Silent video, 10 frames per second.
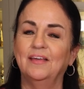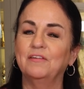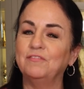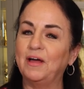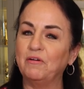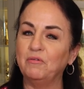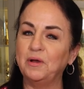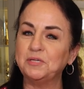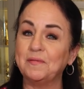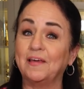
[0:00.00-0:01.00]
the flower
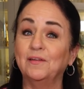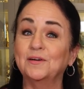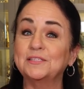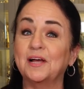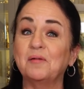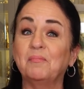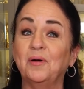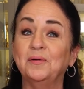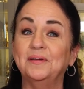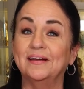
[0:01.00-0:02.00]
arrangement that looks like a
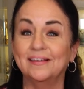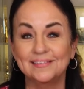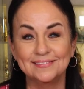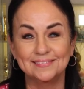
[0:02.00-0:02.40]
pro did it.